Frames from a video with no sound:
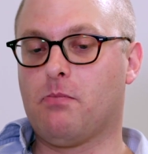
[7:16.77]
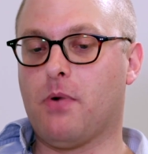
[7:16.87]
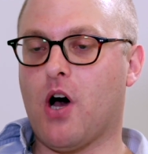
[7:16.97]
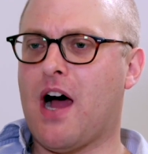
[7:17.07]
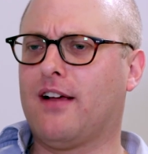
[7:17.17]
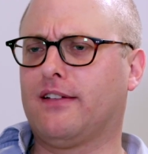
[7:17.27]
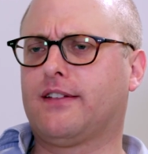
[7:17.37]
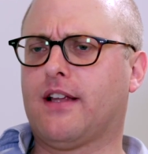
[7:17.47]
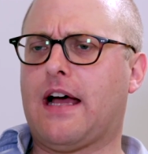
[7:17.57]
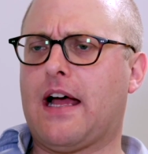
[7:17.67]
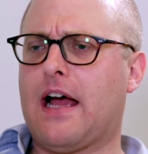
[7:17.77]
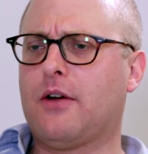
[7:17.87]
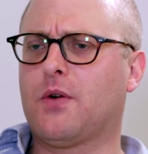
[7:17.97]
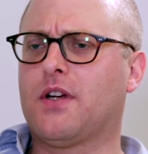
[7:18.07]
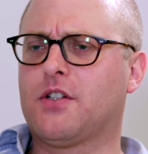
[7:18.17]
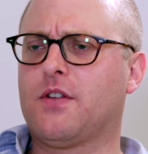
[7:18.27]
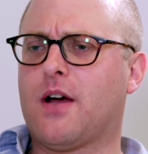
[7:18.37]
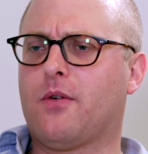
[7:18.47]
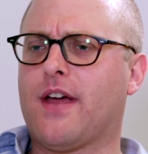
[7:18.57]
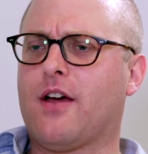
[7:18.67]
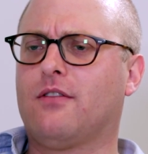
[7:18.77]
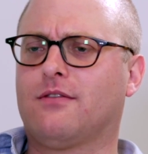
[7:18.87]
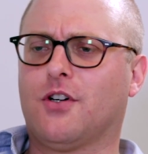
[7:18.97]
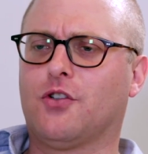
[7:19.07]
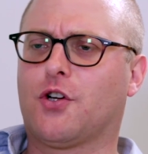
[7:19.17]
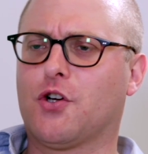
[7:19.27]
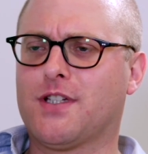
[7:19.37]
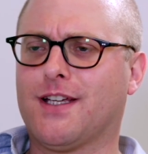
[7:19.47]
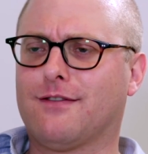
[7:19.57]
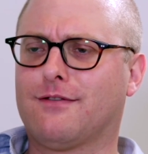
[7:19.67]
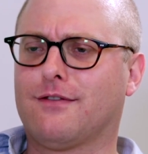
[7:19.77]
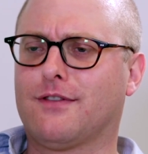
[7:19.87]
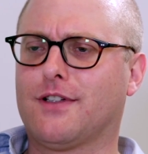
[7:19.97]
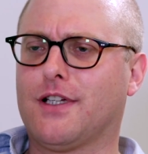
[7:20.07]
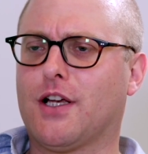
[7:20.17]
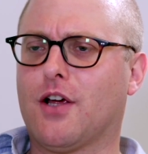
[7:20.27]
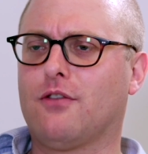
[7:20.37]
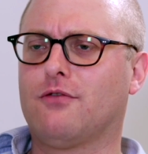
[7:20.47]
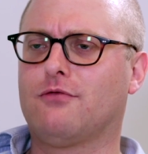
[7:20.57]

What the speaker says: but how do I do that without undercutting, you know,